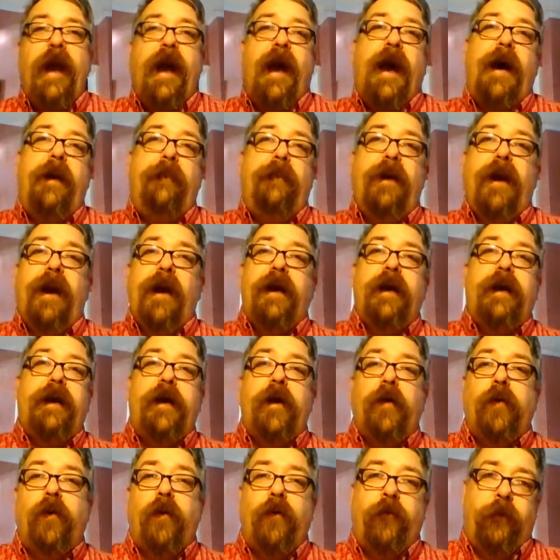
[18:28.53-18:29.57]
I'm not going to
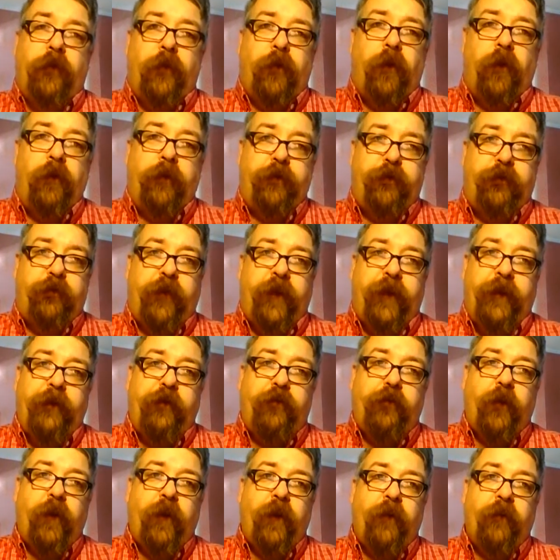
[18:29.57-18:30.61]
go over all of slide
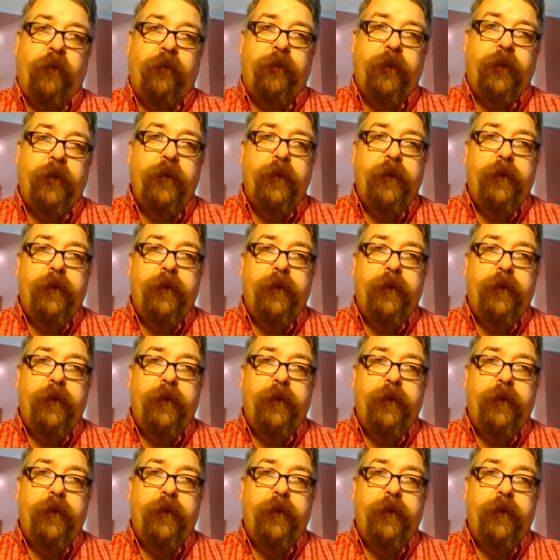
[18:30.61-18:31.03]
12.